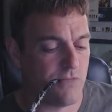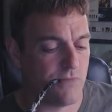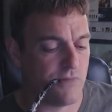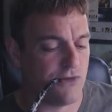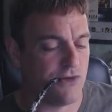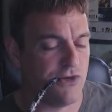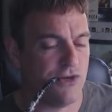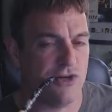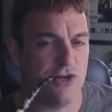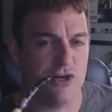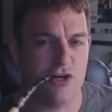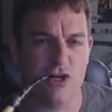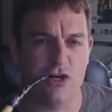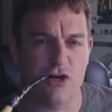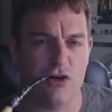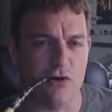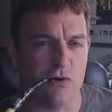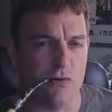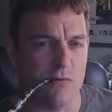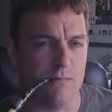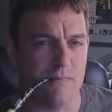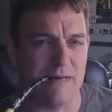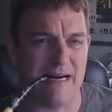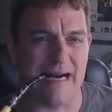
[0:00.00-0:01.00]
There's
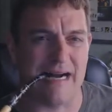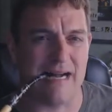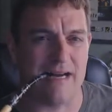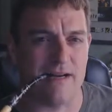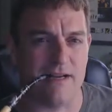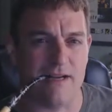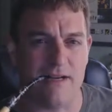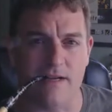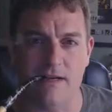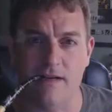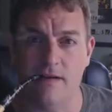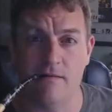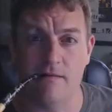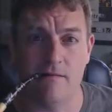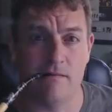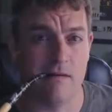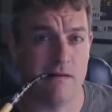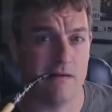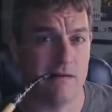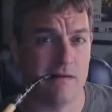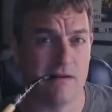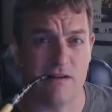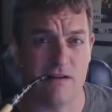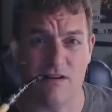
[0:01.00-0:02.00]
no body
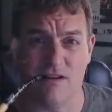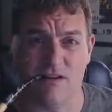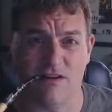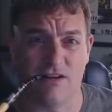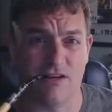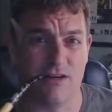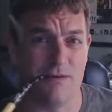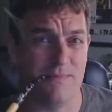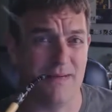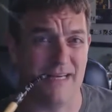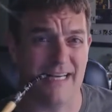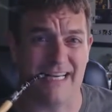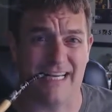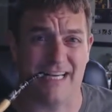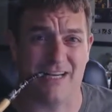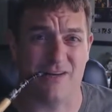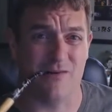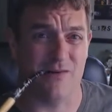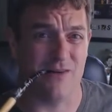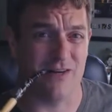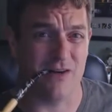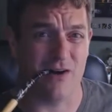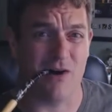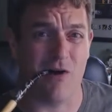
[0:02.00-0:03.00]
to this
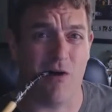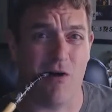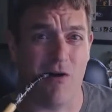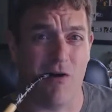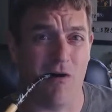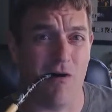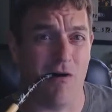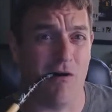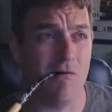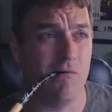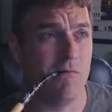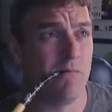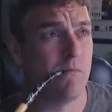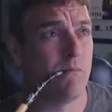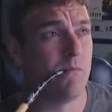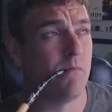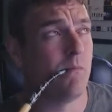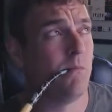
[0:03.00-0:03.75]
tobacco at all.